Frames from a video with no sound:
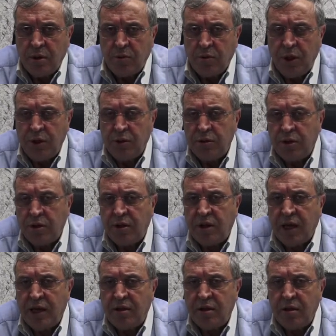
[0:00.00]
We used a
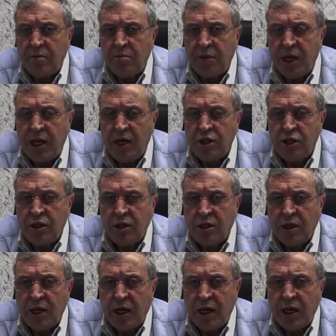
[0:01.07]
titanium mesh
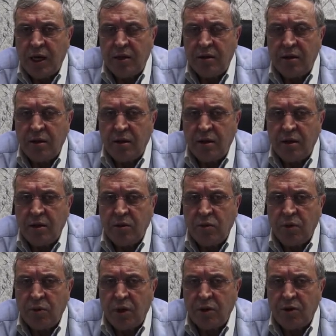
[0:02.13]
and
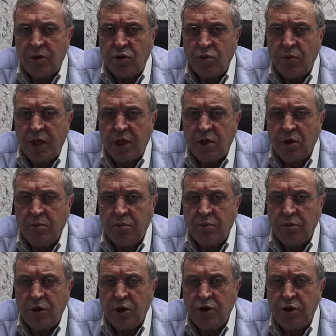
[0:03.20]
we wanted to make a
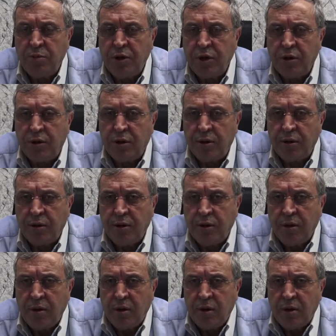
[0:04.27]
GBR.
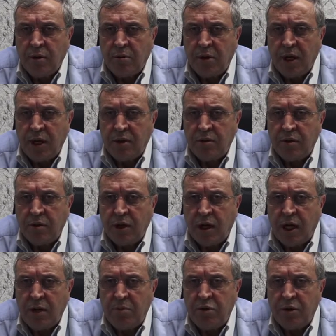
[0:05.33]
But the
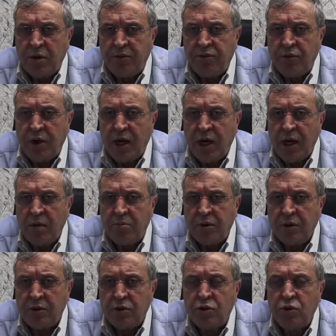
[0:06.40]
IPRF will help
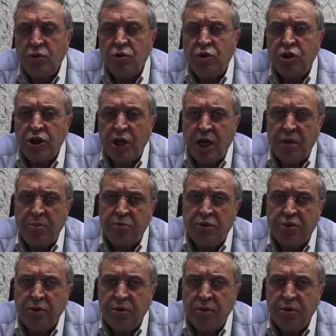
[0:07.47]
us to shape